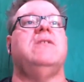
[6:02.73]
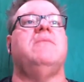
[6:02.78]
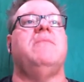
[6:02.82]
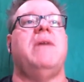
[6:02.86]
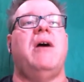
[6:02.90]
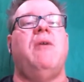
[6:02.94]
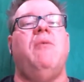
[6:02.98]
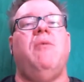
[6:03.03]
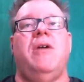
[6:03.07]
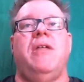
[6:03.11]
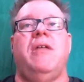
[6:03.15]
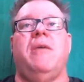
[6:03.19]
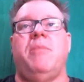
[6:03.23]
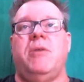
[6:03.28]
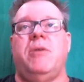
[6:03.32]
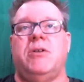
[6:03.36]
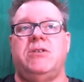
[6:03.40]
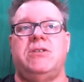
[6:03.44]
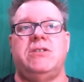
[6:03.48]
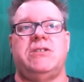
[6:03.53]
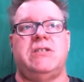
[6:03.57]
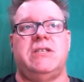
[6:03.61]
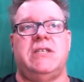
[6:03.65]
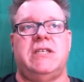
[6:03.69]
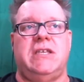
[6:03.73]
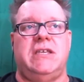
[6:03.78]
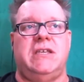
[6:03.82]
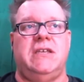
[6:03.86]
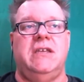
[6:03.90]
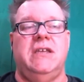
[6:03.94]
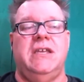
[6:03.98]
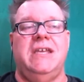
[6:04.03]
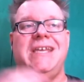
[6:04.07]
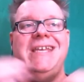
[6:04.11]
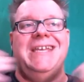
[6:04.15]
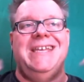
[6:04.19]
about where that partition
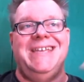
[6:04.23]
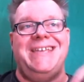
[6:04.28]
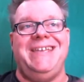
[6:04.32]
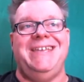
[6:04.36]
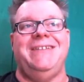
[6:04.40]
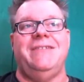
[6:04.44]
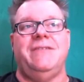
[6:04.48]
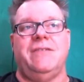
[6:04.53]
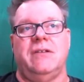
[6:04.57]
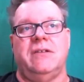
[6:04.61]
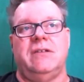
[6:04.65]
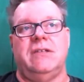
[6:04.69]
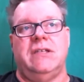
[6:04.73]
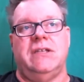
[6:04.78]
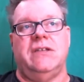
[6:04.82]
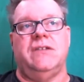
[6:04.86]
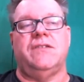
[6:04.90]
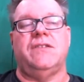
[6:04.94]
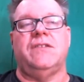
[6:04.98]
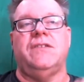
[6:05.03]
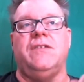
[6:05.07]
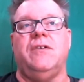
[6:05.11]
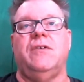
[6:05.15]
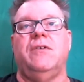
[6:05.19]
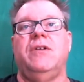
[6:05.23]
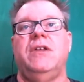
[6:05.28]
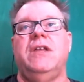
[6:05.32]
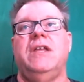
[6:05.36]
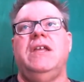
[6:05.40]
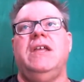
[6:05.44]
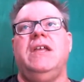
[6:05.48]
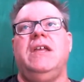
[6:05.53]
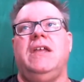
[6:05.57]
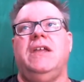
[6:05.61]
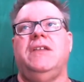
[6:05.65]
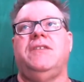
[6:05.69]
key is on disk. So
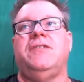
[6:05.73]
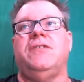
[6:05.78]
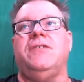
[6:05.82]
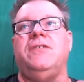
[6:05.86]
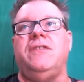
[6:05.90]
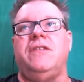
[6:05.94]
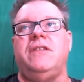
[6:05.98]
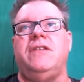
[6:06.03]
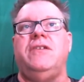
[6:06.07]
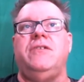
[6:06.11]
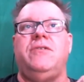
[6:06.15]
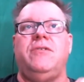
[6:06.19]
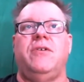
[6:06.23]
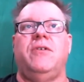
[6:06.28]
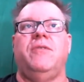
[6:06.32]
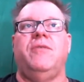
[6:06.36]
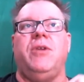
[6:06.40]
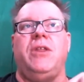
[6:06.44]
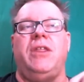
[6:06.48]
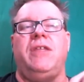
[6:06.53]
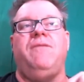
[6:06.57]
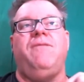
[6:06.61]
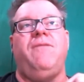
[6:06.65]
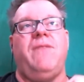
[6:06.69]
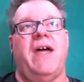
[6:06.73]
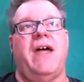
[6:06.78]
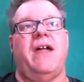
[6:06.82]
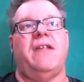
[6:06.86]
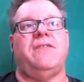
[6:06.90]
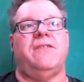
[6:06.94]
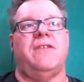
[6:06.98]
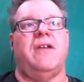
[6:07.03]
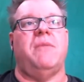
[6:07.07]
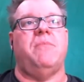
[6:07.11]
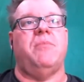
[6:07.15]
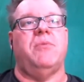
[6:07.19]
it turns it into a really
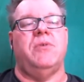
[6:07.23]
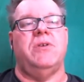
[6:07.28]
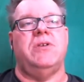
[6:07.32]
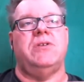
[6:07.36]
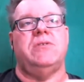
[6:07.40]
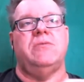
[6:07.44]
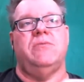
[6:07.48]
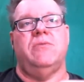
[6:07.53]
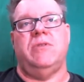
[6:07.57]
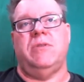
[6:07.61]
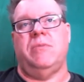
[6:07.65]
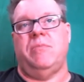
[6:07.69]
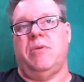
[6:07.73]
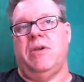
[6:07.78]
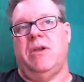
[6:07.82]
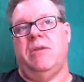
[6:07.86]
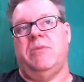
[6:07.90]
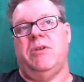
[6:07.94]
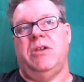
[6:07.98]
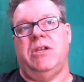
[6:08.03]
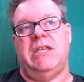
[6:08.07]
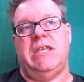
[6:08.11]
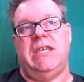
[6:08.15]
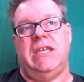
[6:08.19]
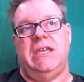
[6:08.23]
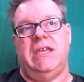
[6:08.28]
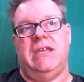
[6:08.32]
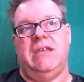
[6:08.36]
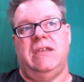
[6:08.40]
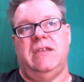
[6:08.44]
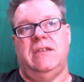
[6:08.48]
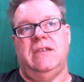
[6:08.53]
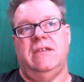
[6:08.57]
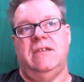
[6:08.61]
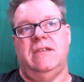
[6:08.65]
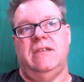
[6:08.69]
fast operation with the primary key.
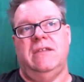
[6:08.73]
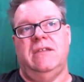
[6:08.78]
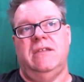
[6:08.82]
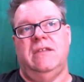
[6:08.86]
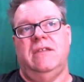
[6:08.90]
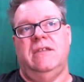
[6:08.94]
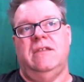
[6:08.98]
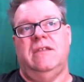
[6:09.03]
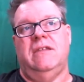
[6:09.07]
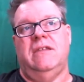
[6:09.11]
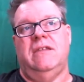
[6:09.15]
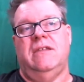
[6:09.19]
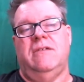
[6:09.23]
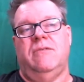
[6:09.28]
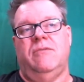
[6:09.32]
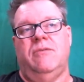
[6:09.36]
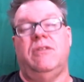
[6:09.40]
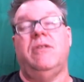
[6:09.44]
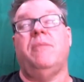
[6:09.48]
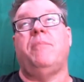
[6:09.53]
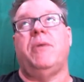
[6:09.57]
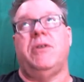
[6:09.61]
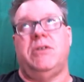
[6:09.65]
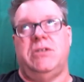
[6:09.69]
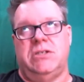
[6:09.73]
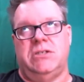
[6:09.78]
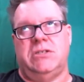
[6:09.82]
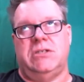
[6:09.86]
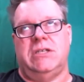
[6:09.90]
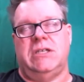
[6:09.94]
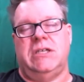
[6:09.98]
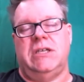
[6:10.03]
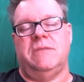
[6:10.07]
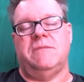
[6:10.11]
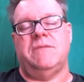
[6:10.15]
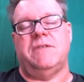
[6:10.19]
With a partition
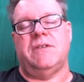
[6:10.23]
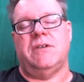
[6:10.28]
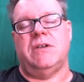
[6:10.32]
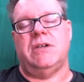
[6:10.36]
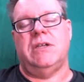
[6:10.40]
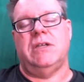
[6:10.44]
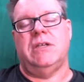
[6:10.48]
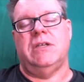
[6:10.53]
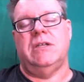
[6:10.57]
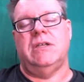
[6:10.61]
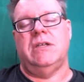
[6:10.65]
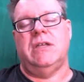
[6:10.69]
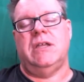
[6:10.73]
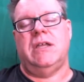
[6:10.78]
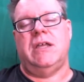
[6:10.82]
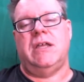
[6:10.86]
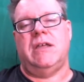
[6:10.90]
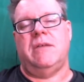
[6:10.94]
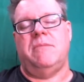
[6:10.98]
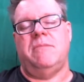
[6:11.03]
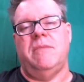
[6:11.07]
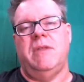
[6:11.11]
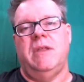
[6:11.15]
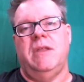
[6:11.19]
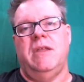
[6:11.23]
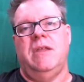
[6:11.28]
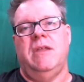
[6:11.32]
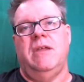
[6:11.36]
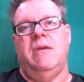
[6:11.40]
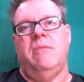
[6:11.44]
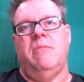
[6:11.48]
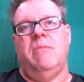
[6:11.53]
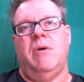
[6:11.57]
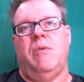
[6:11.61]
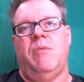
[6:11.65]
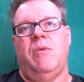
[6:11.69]
key, I'm sorry. Um,
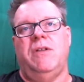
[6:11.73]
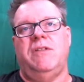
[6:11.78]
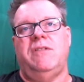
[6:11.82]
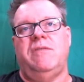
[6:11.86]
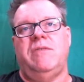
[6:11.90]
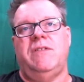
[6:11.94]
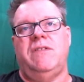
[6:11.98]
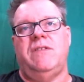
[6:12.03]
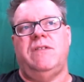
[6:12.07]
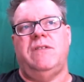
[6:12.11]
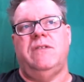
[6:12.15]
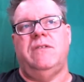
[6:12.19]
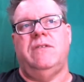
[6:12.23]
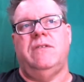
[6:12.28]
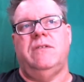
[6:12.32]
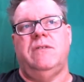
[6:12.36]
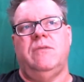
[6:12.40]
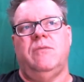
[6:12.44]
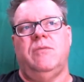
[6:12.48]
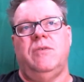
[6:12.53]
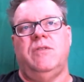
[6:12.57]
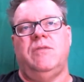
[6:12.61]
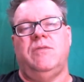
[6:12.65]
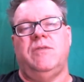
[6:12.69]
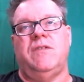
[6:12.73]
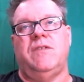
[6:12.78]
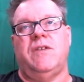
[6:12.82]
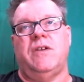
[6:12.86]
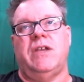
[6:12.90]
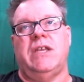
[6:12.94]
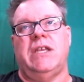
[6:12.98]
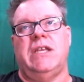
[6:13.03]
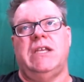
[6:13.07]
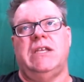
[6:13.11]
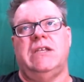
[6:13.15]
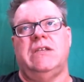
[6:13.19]
Indeed. But once we once we start
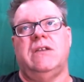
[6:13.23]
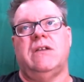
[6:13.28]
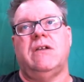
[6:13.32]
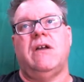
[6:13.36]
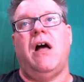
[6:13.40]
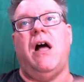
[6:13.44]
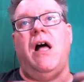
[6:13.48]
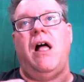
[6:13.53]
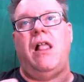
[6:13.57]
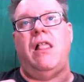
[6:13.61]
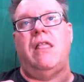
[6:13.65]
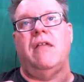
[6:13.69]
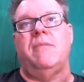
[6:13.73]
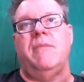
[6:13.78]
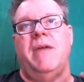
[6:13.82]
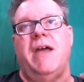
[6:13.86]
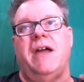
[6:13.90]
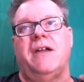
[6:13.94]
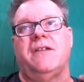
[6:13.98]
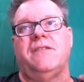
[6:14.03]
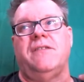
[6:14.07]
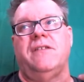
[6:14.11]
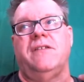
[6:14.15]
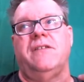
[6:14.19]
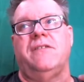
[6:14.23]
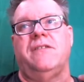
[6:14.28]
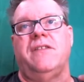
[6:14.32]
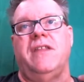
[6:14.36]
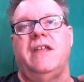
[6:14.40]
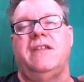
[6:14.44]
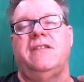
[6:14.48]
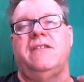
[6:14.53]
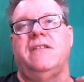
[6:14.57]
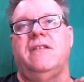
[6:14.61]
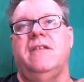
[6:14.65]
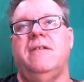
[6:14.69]
getting into column access,
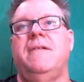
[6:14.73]
that's